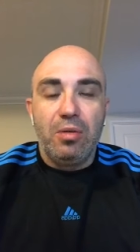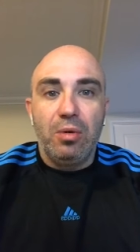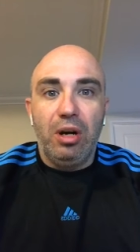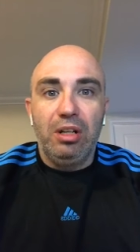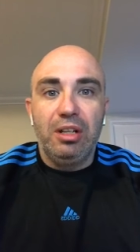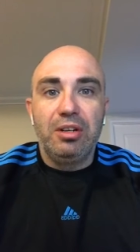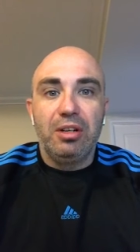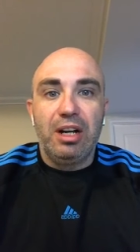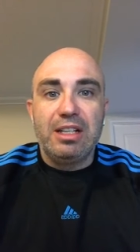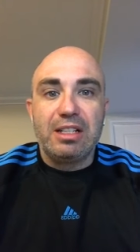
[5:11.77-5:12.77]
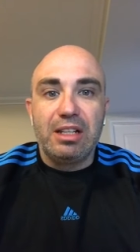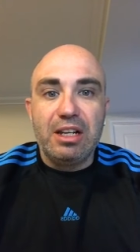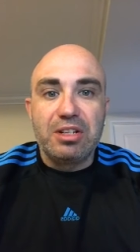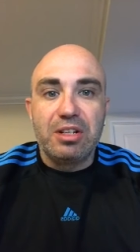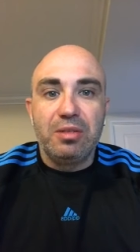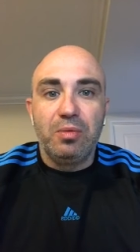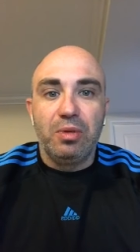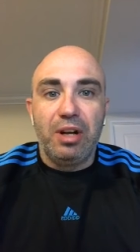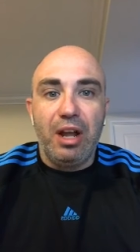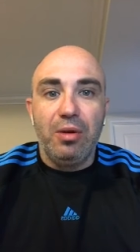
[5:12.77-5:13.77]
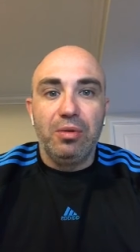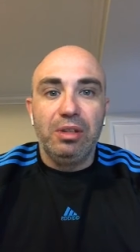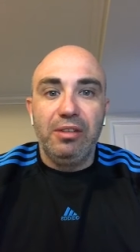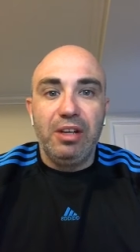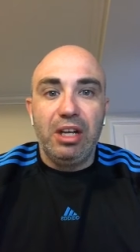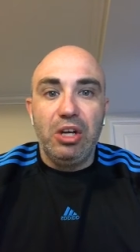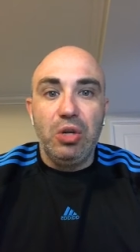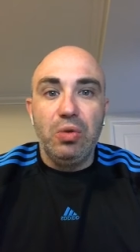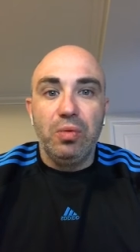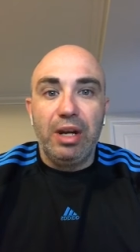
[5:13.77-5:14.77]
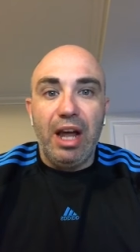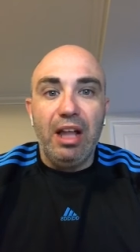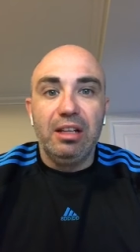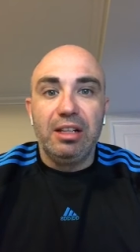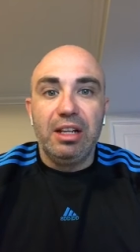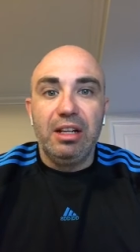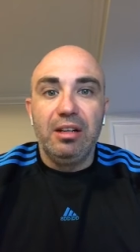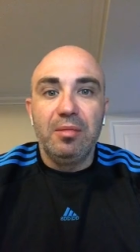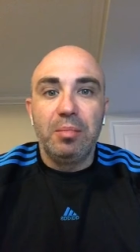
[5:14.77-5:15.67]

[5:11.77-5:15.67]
We're all under isolation. We're now living a new reality.